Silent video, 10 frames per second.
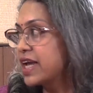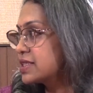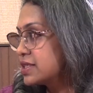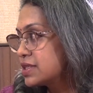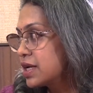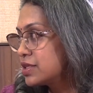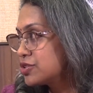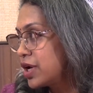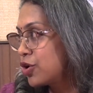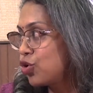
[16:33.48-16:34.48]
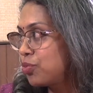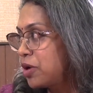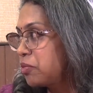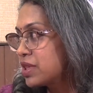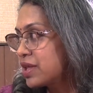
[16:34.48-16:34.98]
exercise. So I hope,
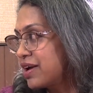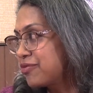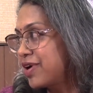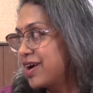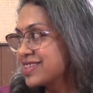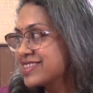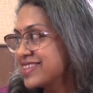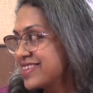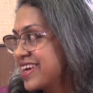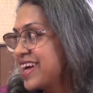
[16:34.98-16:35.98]
Amit, I've answered